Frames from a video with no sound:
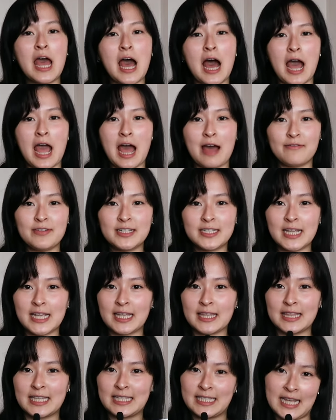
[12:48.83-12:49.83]
I haven't
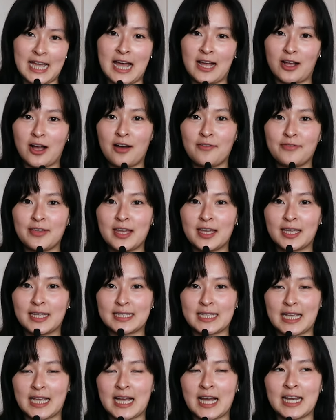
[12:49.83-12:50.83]
taken the tag off yet
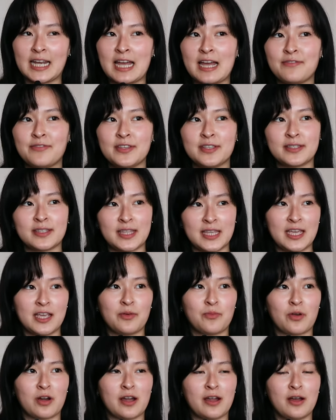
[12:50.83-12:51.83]
because I kind of have this
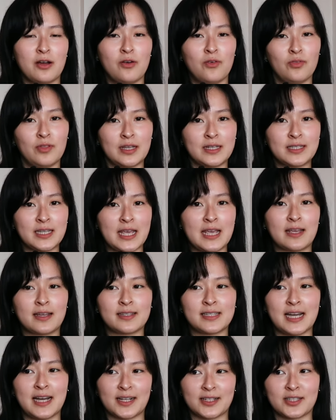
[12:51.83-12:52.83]
thing where I only take
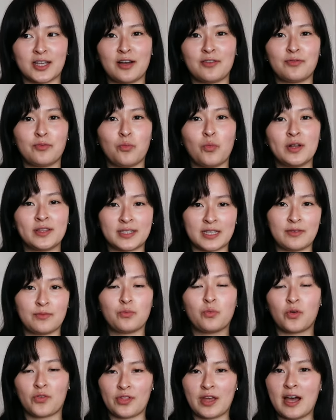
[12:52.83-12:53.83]
tags off once I've
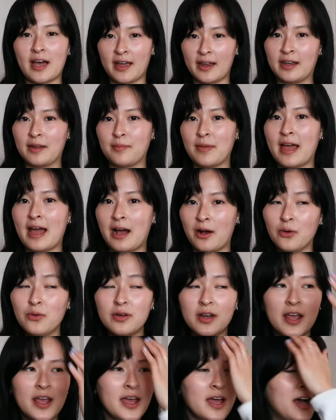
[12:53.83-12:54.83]
worn the item
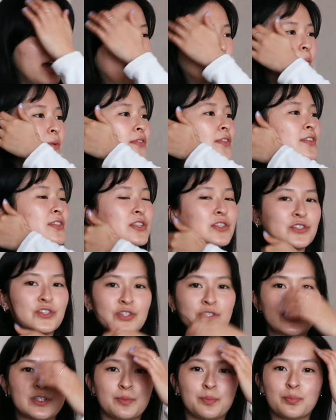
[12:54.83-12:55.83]
out, and this is
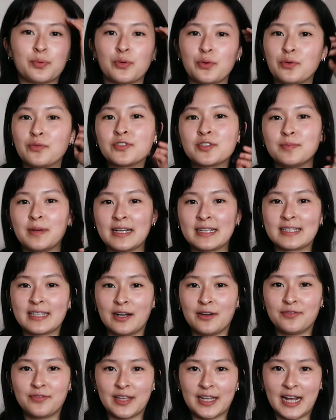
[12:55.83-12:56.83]
just to prove to
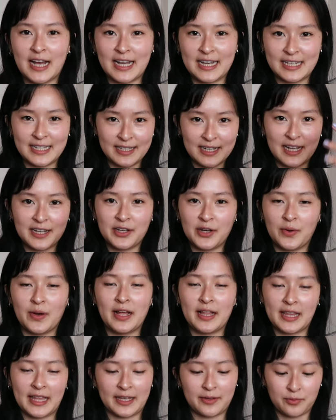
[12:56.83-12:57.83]
myself that I
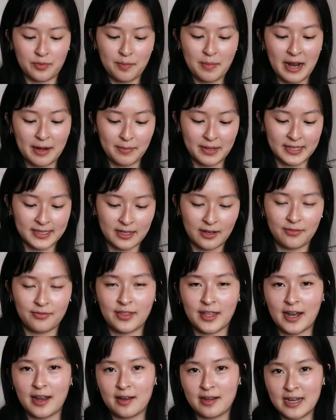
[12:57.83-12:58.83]
like remind myself
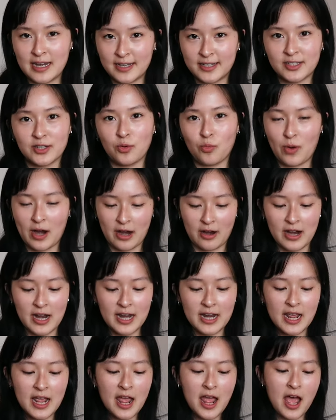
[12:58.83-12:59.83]
that I need to wear
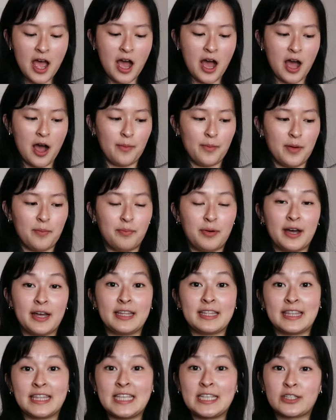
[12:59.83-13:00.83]
it.
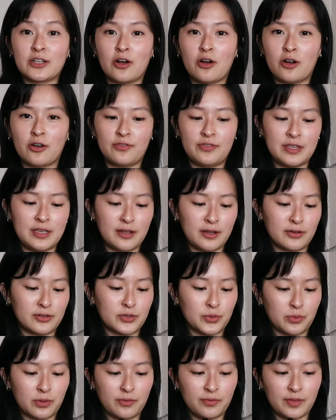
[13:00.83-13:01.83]
But these are the
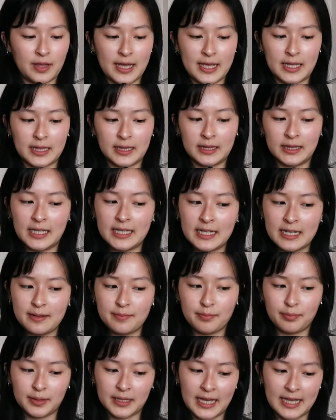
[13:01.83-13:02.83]
sort of like
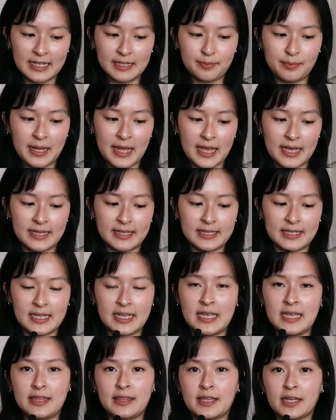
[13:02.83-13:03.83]
linen blend pants
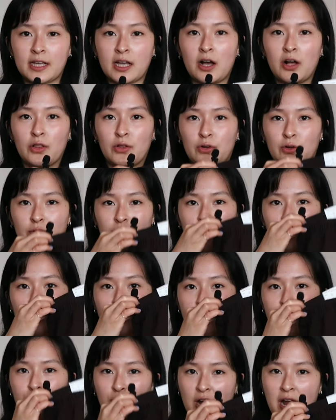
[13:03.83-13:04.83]
in the color
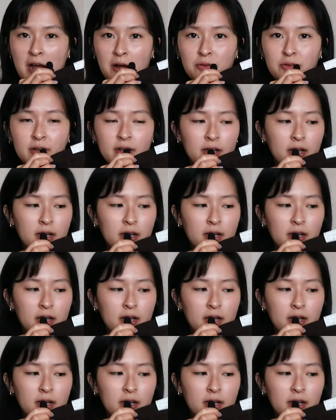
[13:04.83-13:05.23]
brown.